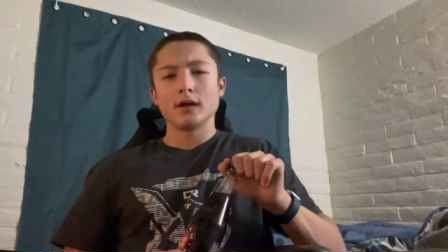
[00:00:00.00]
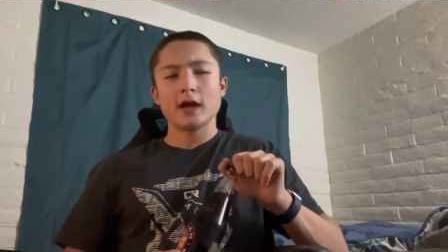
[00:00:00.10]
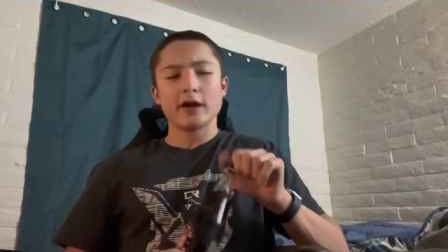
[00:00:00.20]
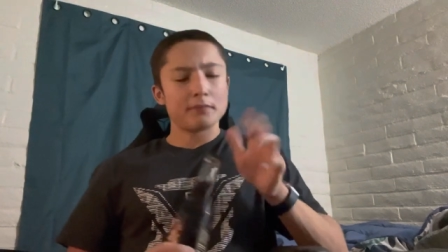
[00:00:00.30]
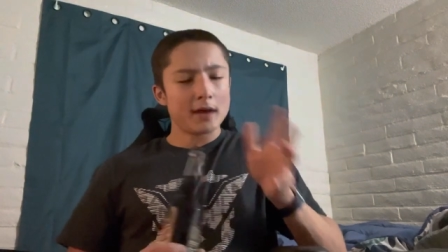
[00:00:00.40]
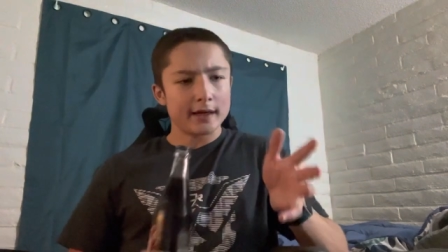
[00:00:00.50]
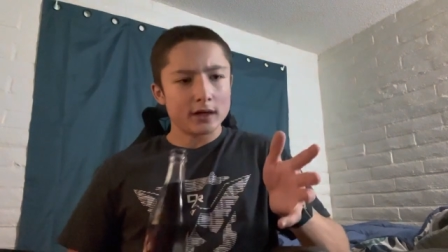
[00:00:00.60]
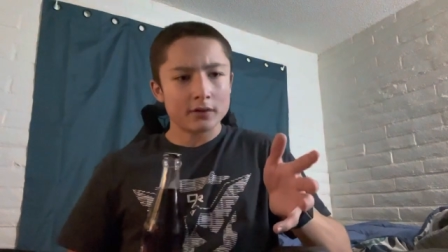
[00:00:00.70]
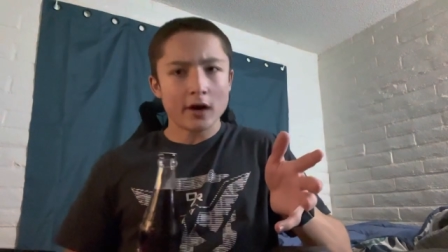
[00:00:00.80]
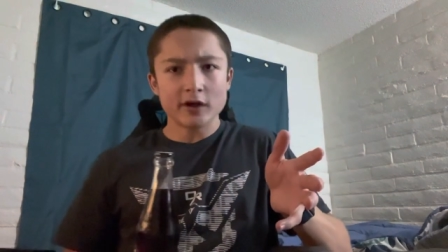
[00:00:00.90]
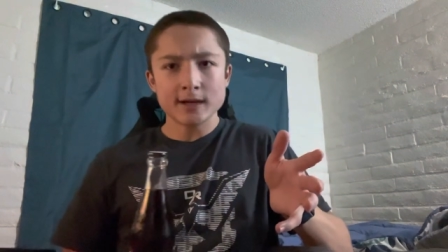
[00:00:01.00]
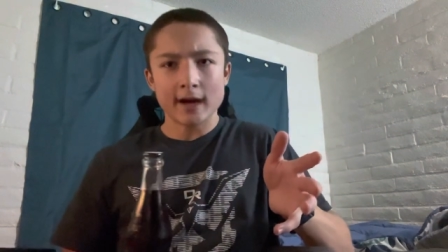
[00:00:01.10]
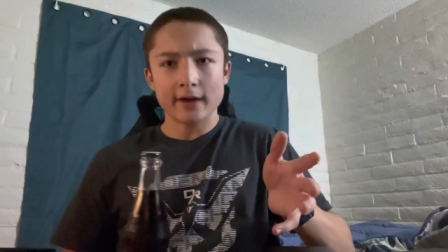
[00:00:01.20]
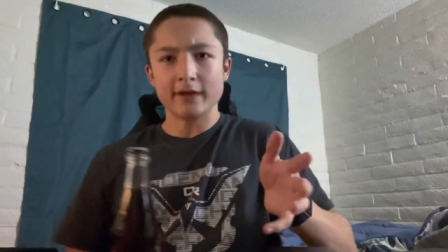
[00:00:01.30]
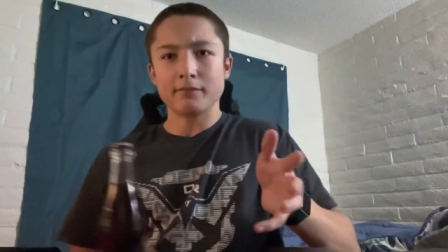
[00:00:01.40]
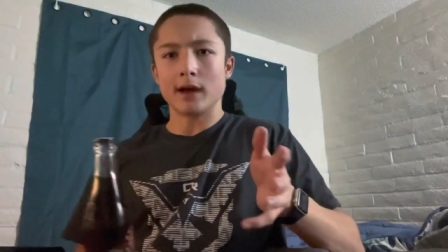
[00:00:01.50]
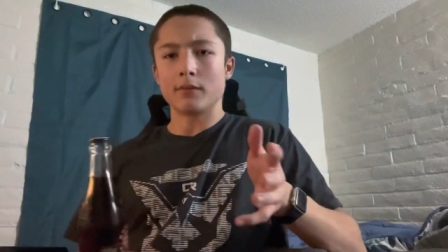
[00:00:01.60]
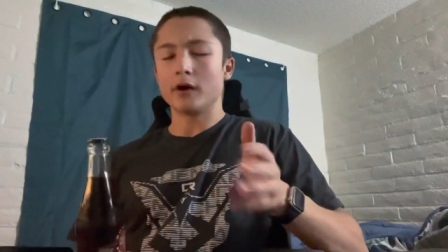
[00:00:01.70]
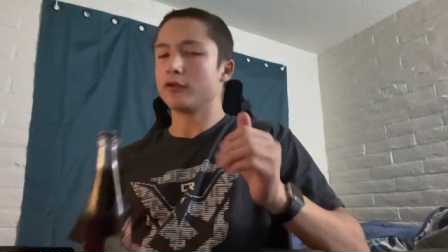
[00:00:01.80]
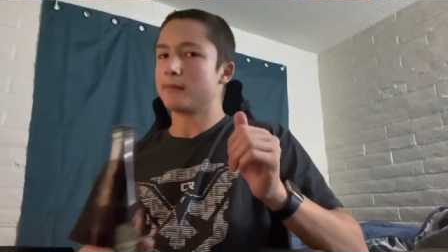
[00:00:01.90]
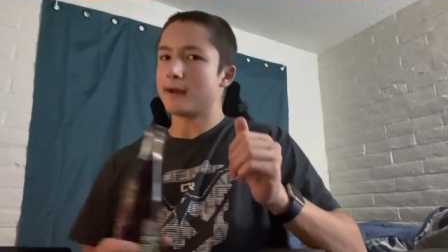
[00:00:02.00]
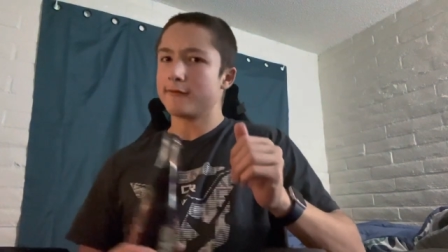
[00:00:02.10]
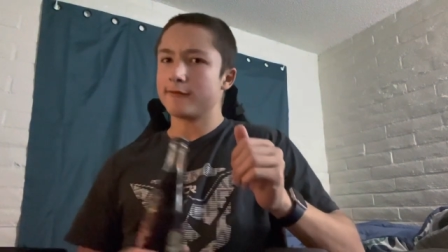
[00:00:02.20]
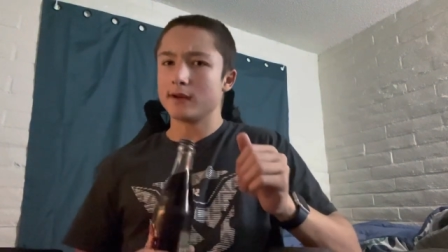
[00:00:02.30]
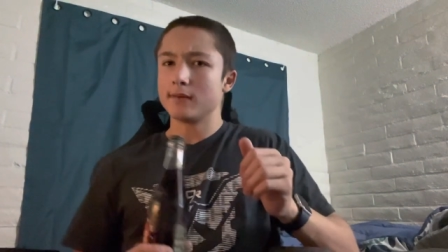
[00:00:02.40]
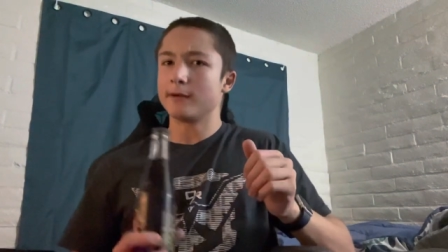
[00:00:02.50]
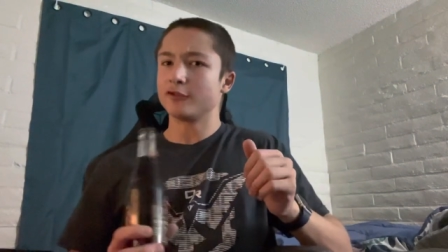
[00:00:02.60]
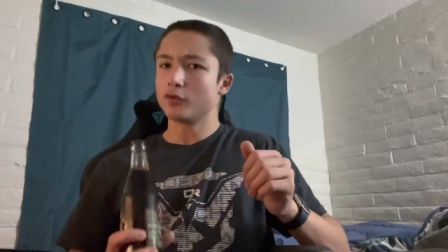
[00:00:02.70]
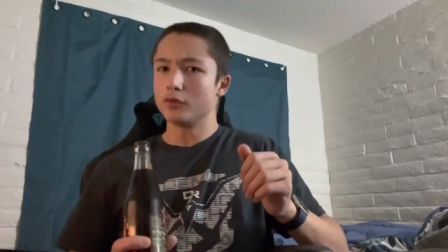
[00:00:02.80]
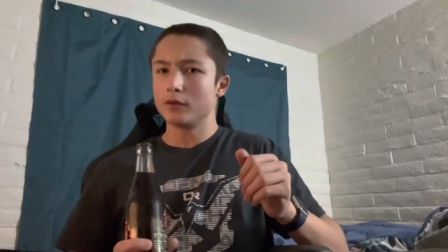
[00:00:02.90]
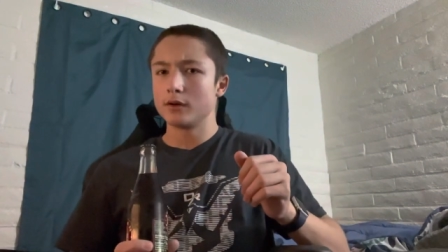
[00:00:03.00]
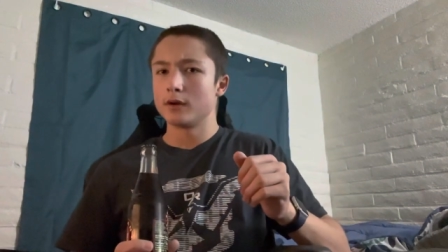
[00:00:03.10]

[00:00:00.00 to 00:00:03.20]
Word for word: FBI knowledge how the FBI works would benefit my school,